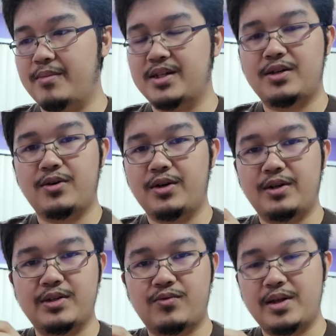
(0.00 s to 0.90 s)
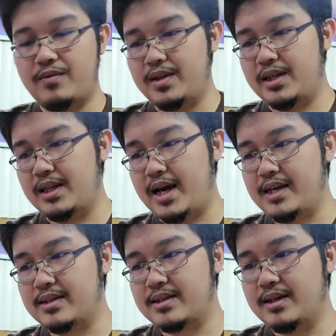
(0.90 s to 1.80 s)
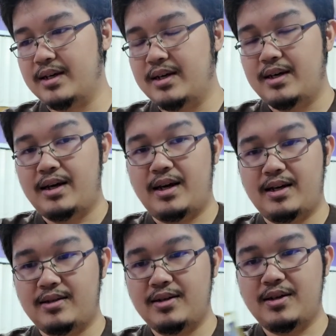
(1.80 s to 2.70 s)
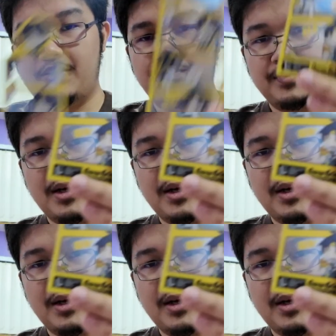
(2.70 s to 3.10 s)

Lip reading: material is really, really nice. And you know,